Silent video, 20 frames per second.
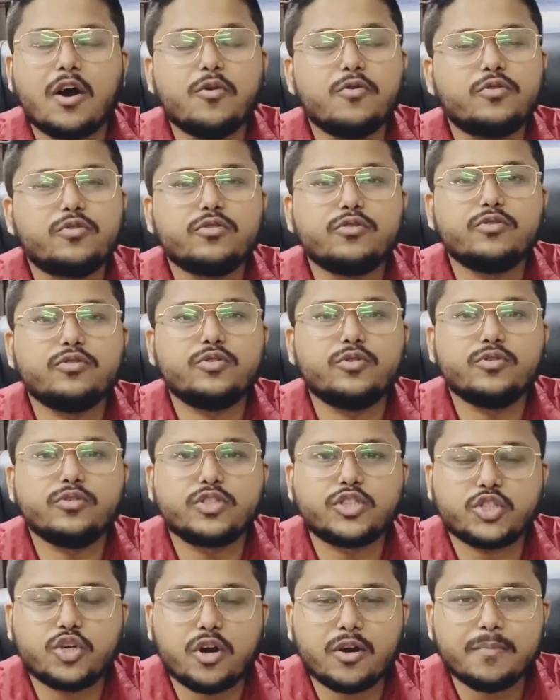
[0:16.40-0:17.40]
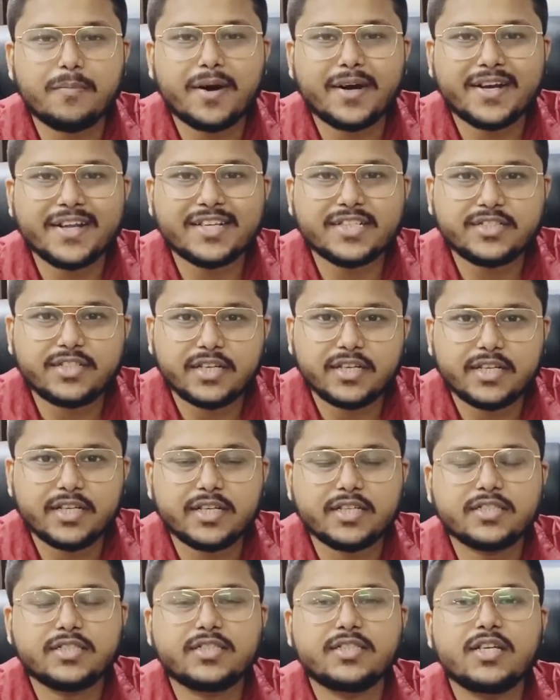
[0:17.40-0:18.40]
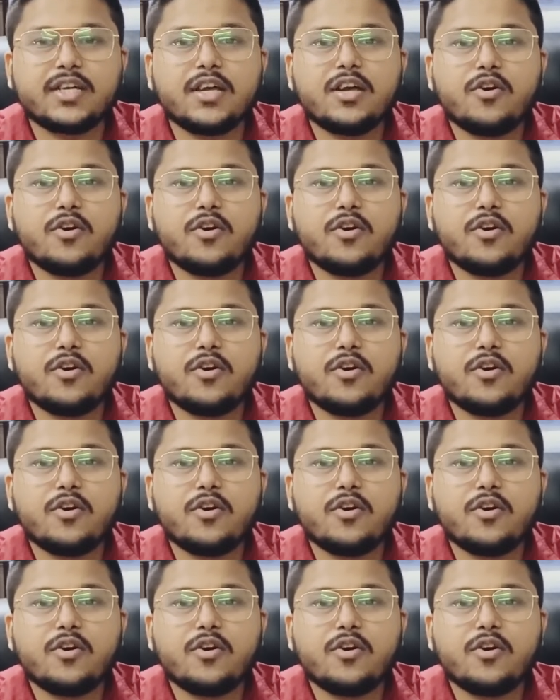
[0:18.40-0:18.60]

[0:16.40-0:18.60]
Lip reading: to do stock market tradings,